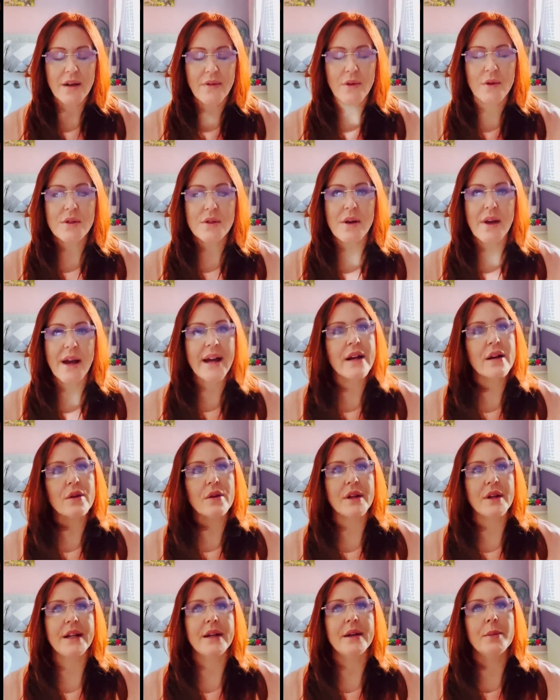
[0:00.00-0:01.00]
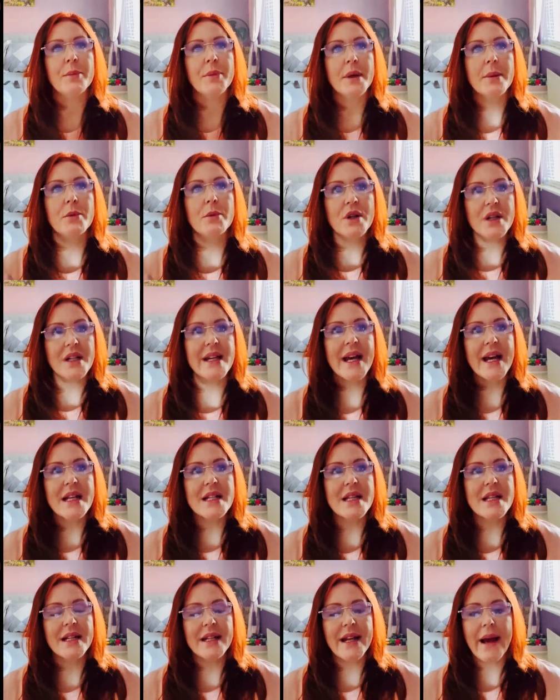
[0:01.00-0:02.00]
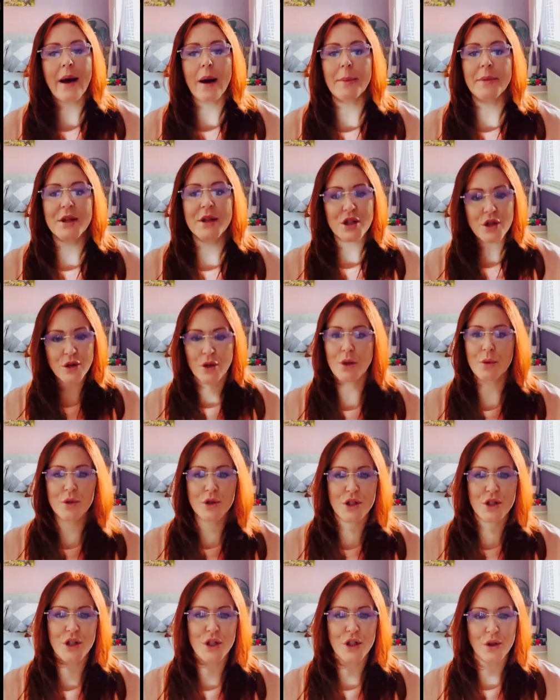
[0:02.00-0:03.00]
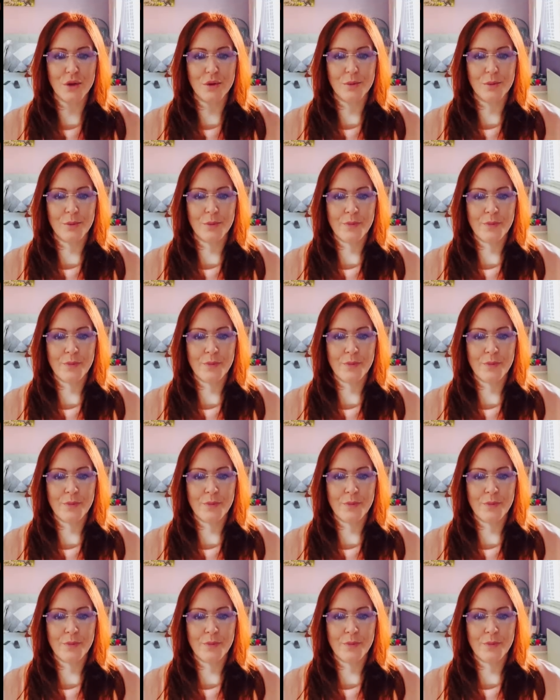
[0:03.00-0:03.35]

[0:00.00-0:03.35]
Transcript: I feel so angry, but I'm not going to get into that now because you know what to do.